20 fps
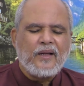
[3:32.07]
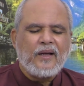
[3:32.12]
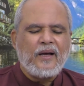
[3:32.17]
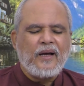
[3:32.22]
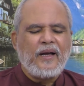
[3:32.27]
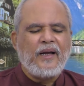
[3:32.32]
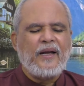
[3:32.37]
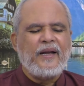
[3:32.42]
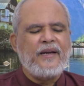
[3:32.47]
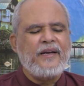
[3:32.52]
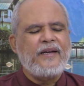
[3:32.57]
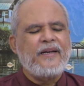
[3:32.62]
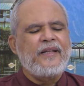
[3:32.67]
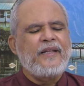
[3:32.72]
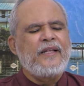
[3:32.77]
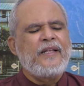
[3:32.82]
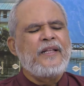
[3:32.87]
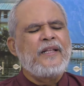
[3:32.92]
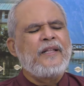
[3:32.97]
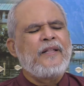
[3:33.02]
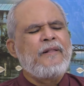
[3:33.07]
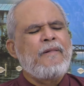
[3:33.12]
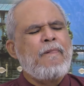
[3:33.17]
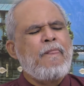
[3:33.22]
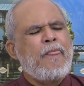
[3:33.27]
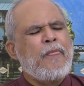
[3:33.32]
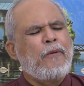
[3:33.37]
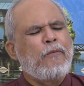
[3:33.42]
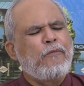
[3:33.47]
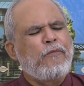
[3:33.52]
And
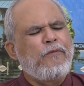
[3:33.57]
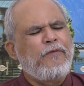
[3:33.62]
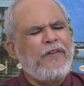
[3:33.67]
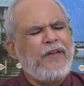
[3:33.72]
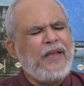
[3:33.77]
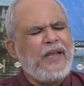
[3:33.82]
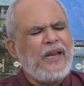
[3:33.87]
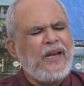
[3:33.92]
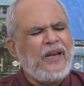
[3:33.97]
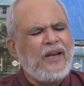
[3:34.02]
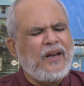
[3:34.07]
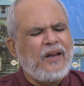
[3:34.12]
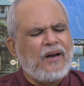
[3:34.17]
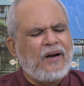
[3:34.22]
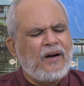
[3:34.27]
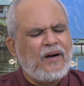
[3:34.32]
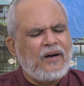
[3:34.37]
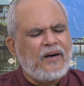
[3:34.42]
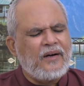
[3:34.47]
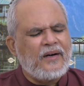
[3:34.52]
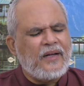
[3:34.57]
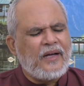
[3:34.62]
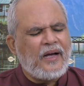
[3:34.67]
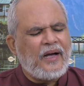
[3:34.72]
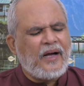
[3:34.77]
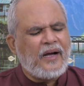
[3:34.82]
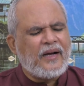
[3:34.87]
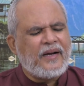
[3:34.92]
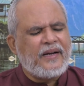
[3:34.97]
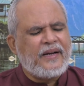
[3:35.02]
we learn
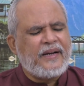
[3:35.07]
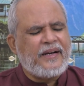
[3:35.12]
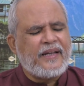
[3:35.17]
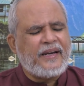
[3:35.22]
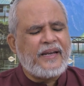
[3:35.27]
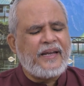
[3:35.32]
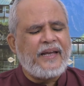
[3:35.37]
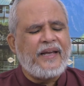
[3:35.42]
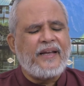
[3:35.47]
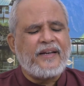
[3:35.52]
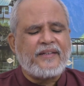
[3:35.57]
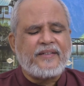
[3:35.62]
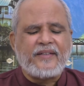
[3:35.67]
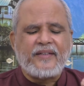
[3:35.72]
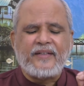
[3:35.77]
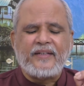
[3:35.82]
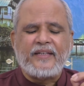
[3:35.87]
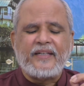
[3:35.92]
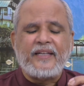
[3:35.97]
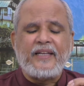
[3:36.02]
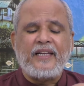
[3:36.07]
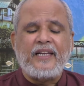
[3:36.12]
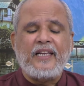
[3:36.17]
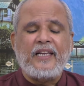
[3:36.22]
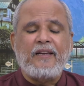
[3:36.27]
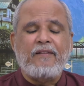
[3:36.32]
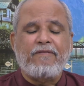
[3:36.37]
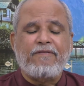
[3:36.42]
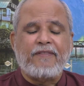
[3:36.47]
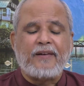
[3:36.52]
a great
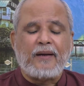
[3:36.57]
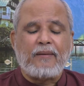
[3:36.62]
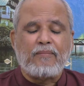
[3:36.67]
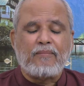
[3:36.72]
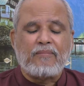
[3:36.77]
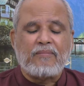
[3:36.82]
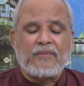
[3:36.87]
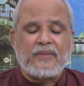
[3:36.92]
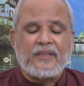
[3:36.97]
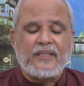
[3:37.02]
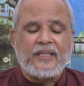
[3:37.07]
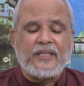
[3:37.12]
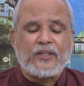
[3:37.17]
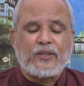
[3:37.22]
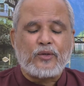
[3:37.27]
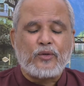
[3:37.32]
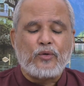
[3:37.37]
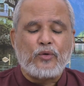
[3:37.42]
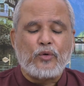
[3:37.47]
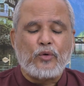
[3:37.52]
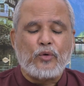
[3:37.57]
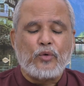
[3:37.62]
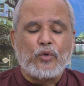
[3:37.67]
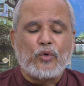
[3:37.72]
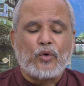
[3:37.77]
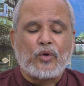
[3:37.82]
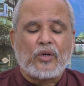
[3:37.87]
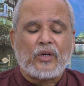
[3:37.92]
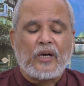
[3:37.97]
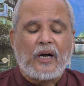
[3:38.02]
deal from this
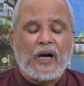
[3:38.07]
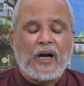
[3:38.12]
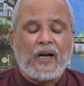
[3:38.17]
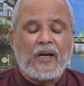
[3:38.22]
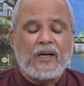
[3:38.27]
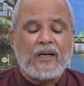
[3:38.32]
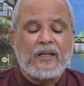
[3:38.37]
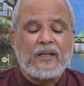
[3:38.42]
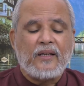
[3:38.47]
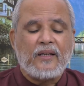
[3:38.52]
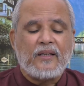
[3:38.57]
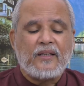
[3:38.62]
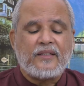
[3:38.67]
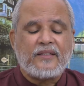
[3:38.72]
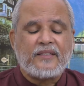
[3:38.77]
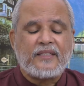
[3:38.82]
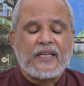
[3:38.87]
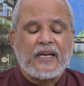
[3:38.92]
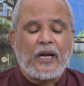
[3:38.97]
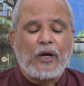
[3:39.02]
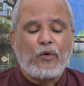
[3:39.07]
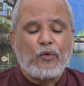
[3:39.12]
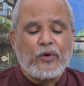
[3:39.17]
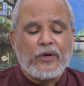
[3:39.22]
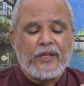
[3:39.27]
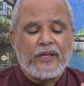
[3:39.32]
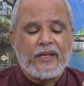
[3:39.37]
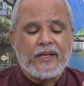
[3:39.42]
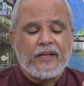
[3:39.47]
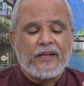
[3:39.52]
guru called
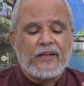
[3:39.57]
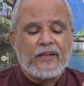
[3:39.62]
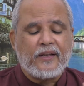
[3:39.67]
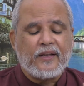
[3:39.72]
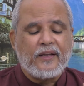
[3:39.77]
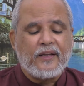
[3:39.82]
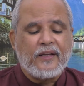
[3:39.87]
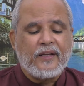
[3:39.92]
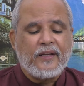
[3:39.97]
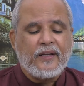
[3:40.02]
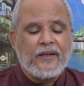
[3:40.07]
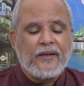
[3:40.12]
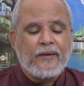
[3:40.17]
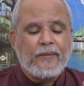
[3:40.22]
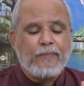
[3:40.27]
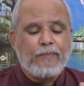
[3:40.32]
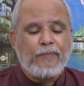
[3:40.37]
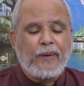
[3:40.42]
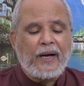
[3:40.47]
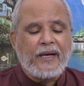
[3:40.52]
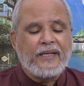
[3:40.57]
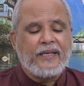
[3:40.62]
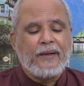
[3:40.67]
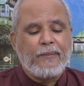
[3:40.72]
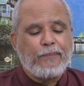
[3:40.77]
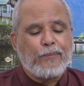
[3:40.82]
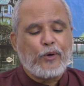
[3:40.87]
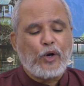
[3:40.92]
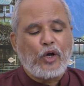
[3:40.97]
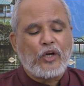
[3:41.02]
surrounding, by a
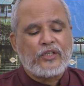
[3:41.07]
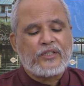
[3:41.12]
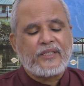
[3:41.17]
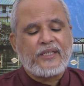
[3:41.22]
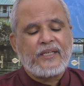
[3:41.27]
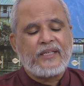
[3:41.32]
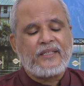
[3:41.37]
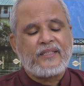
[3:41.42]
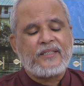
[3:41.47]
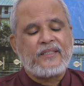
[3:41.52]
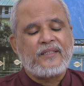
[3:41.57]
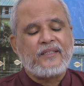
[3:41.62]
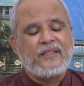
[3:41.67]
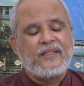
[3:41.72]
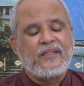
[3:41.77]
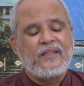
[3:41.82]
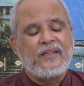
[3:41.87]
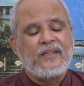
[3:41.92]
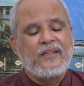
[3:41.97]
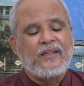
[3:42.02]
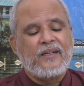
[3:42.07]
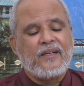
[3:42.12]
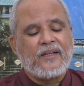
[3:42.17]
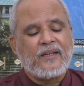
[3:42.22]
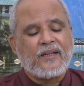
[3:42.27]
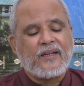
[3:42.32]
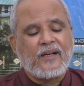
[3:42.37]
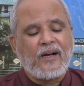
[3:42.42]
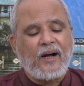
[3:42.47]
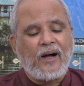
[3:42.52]
process
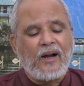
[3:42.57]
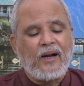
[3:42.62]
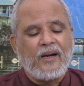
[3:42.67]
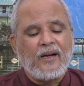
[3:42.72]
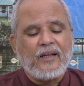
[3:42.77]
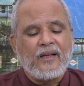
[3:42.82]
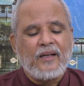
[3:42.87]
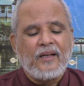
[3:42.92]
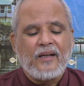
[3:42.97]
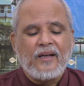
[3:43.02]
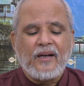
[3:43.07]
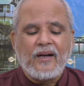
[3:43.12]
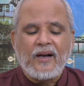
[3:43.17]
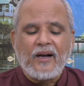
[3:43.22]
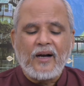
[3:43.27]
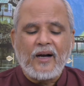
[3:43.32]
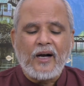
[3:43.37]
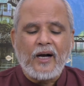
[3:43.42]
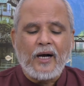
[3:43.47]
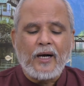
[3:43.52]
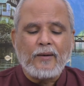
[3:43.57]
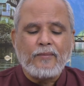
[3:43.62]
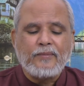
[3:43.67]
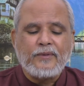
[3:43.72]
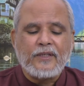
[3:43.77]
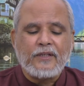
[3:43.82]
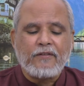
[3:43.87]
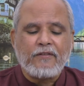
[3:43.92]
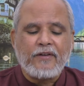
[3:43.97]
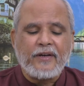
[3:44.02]
called
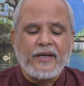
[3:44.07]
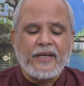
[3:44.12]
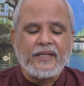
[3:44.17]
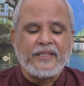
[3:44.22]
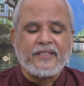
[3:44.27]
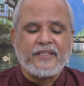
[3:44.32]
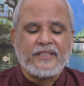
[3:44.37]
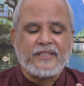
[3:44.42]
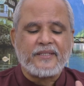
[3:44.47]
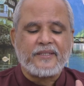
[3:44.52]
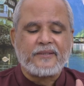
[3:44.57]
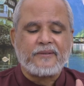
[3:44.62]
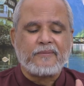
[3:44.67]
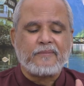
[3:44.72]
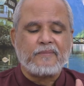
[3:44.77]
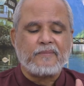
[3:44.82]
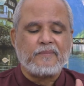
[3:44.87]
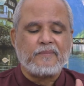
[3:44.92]
observance.